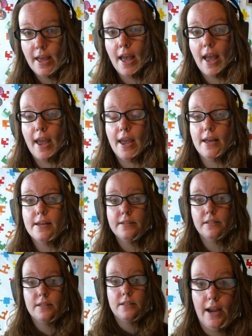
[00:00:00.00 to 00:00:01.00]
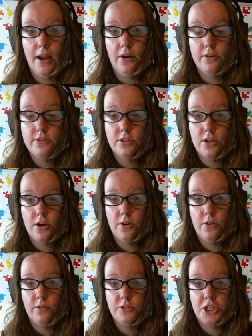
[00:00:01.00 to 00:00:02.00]
And
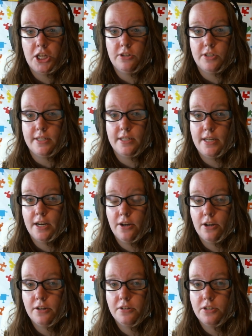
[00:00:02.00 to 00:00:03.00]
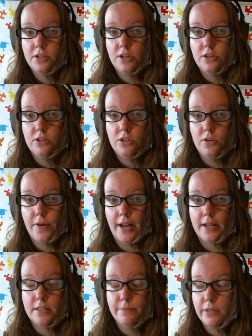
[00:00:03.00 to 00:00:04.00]
she uses stickers. So I got some of